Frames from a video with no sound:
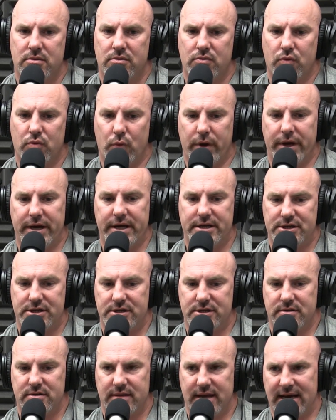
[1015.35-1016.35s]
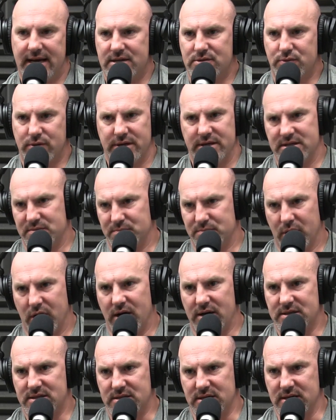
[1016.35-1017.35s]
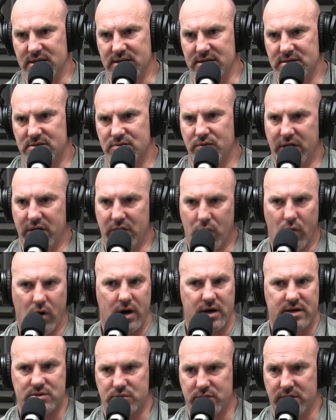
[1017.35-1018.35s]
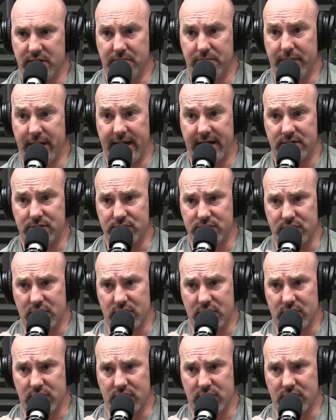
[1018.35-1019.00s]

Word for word: which that's what his boss does when he walks with him back to his